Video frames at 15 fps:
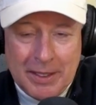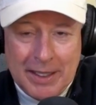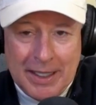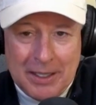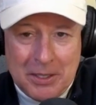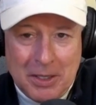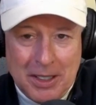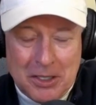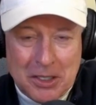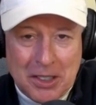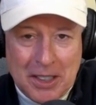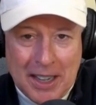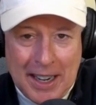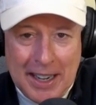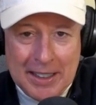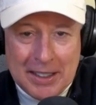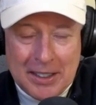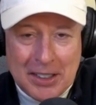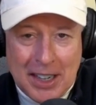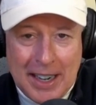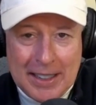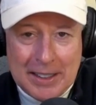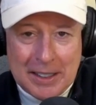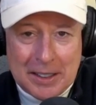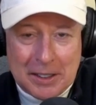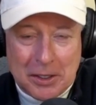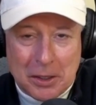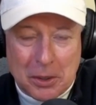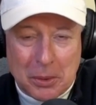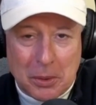And it's kind of tied to
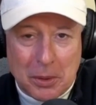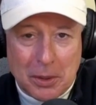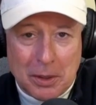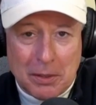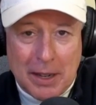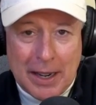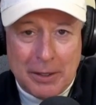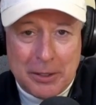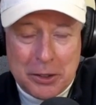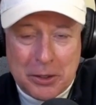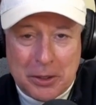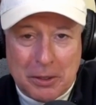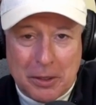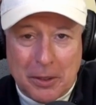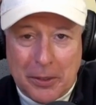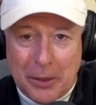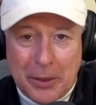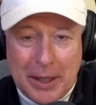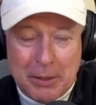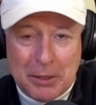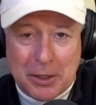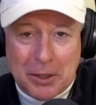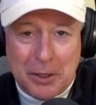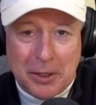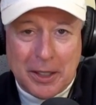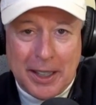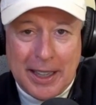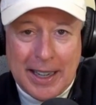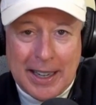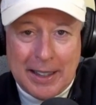coronavirus, although after
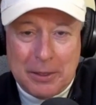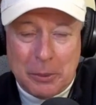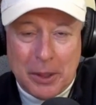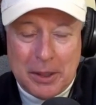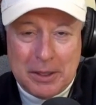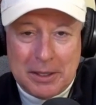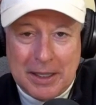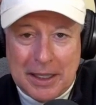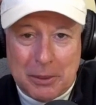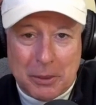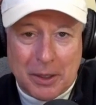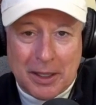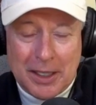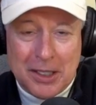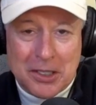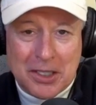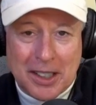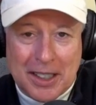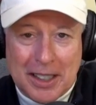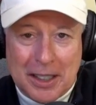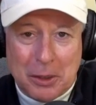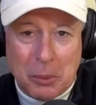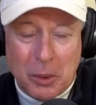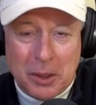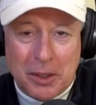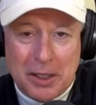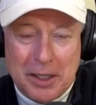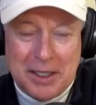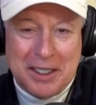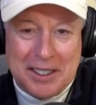looking at it, when it got released, I kind of
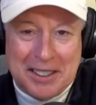wondered